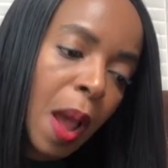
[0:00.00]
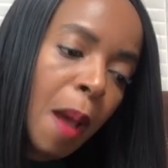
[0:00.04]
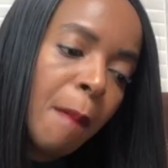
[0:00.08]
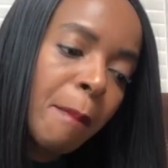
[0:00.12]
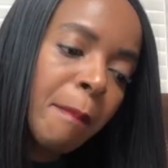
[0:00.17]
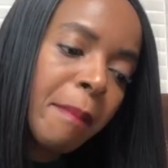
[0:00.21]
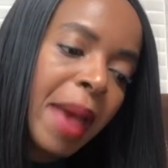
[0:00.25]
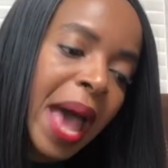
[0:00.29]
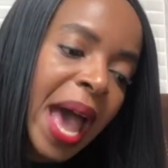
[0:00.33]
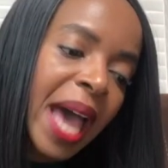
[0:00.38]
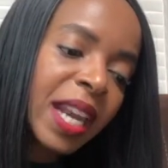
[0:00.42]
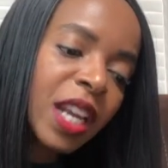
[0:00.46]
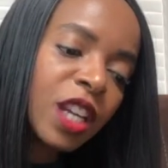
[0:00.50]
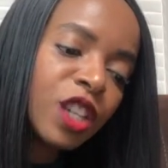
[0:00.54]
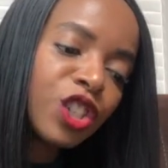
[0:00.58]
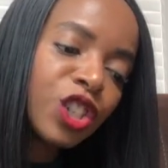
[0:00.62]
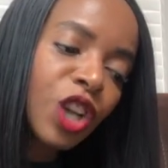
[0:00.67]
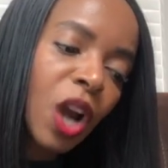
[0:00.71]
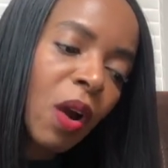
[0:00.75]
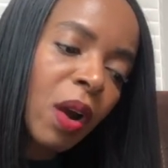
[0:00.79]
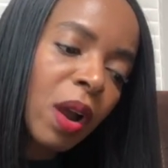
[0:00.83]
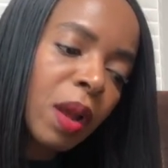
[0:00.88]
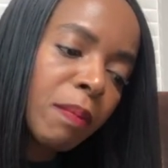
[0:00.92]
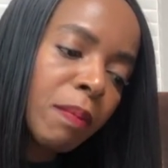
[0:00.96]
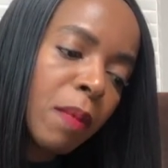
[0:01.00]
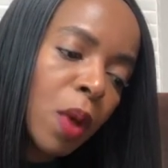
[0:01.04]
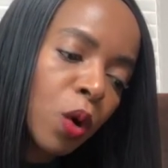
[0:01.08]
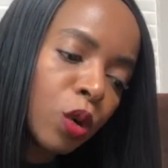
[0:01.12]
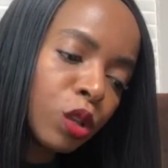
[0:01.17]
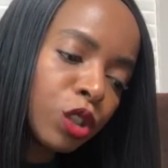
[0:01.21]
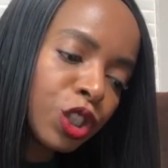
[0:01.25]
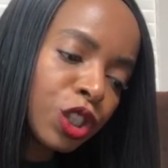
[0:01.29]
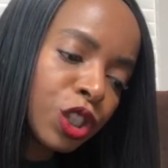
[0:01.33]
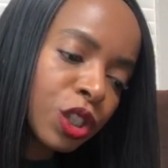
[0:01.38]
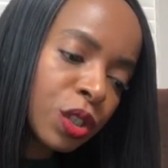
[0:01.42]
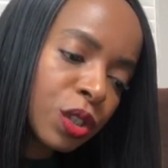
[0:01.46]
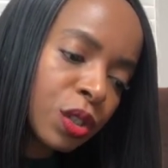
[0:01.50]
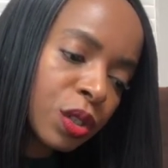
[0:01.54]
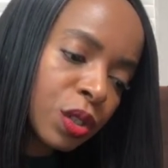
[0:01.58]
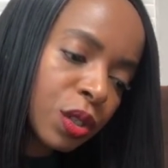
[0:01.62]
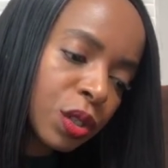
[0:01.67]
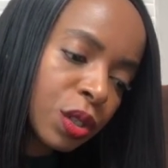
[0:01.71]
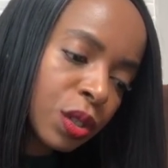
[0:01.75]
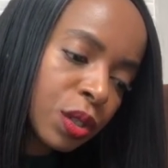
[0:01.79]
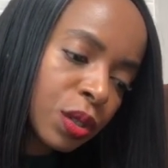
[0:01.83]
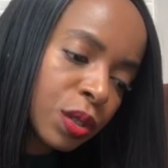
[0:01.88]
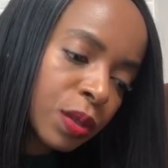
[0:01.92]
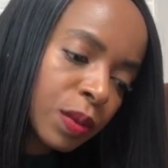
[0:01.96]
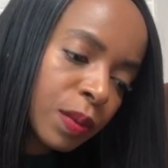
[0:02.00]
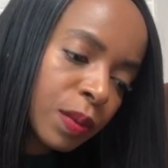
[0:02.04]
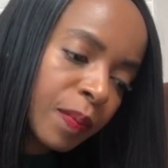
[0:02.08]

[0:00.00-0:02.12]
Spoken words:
Manage our emotions,